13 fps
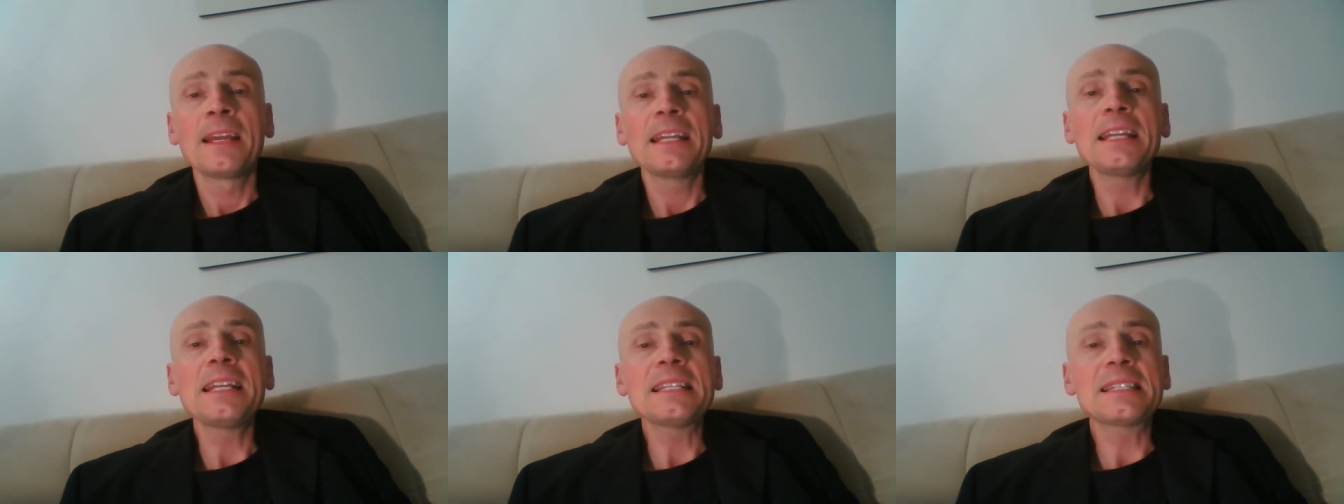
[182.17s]

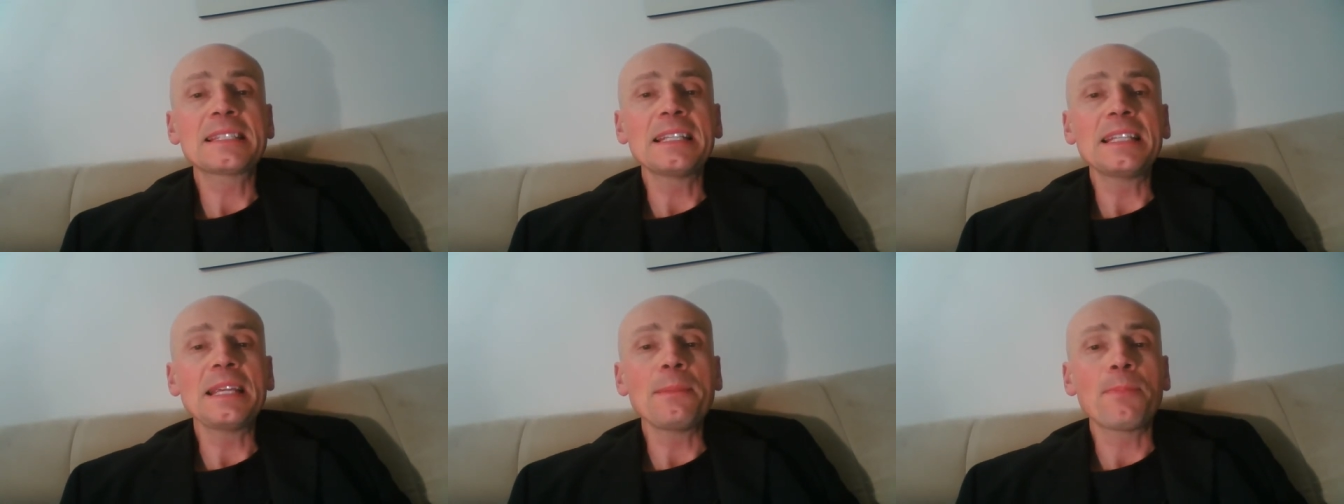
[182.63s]

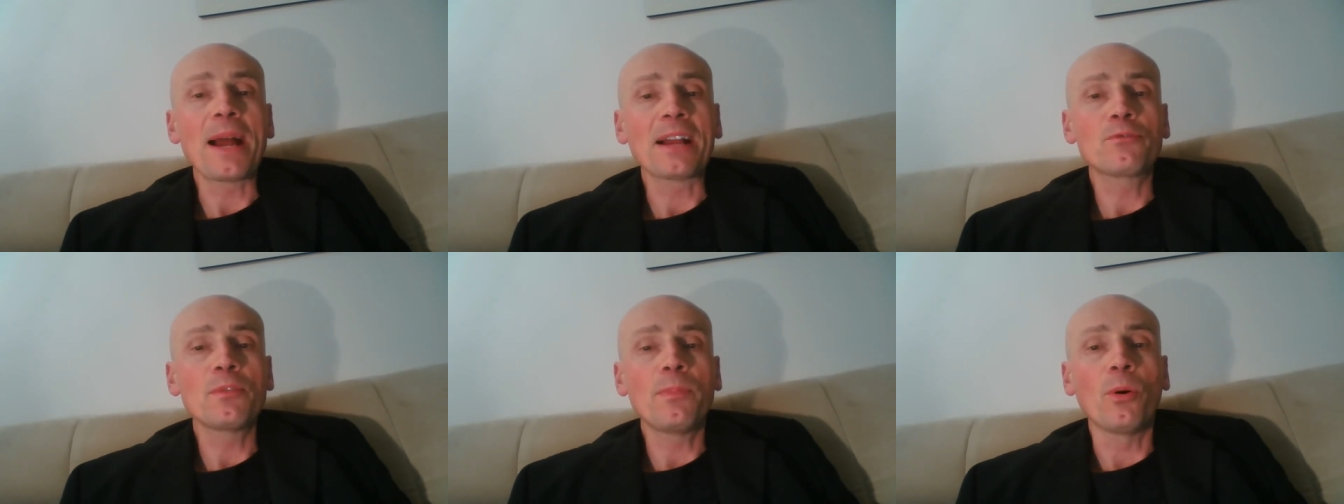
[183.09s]
Instant
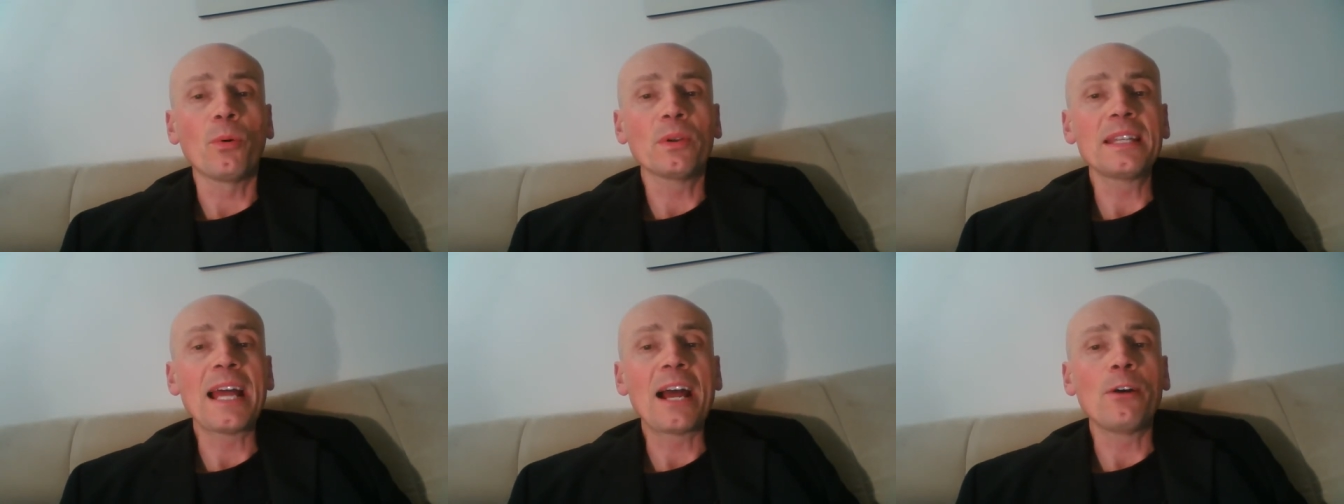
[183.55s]
Impact
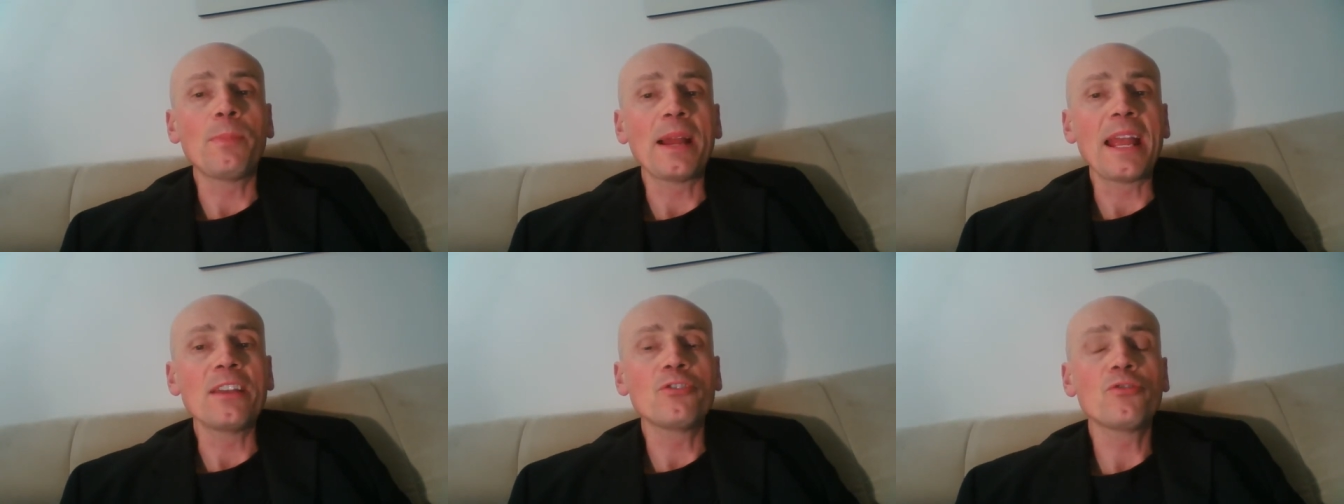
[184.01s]
Report now
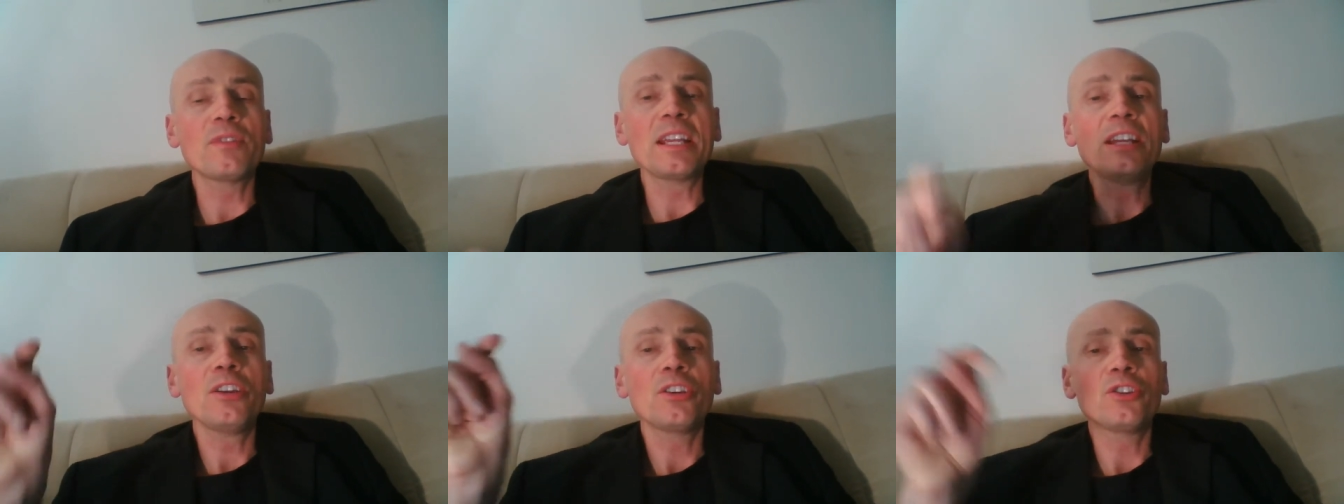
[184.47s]
by
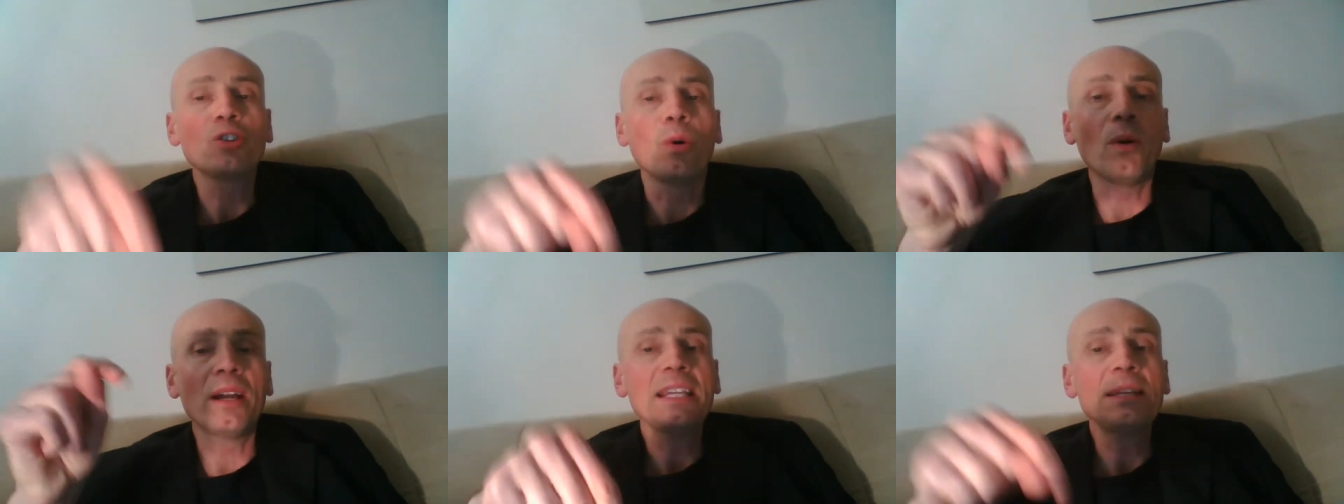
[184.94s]
entering
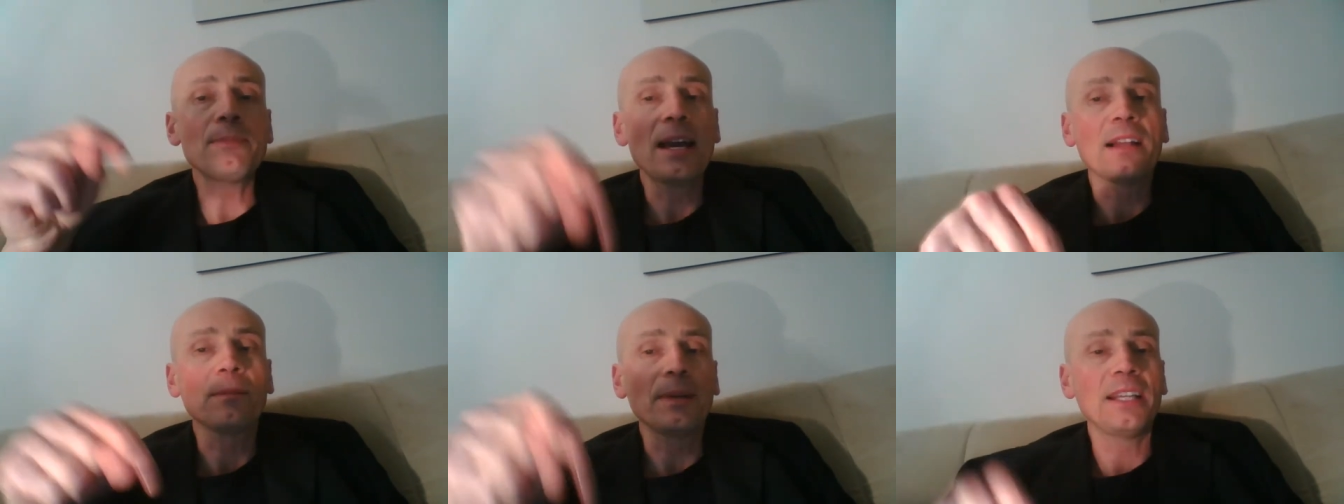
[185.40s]
your
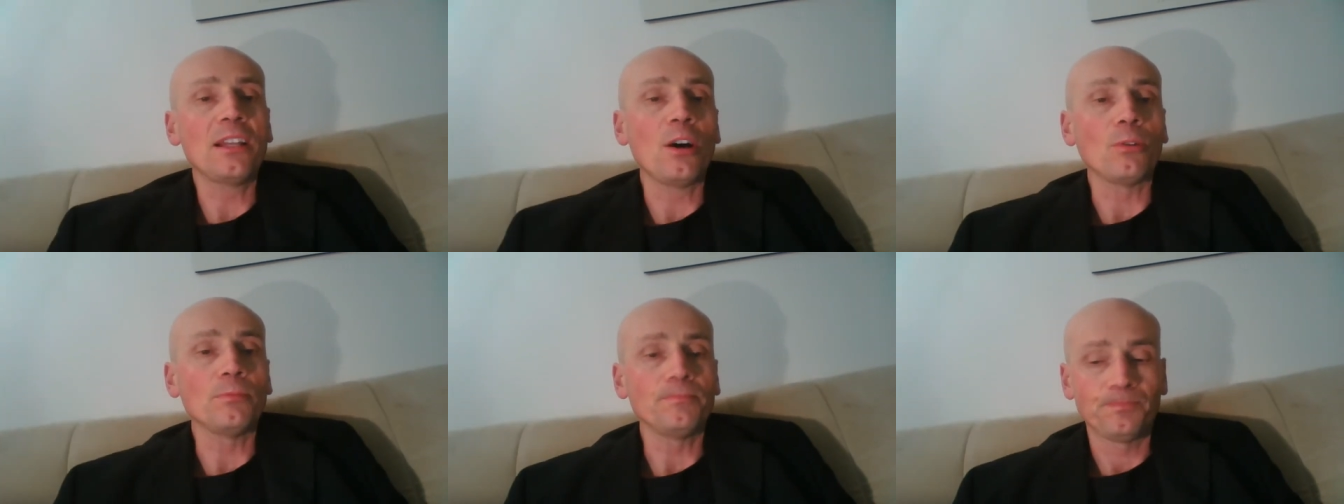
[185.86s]
email below.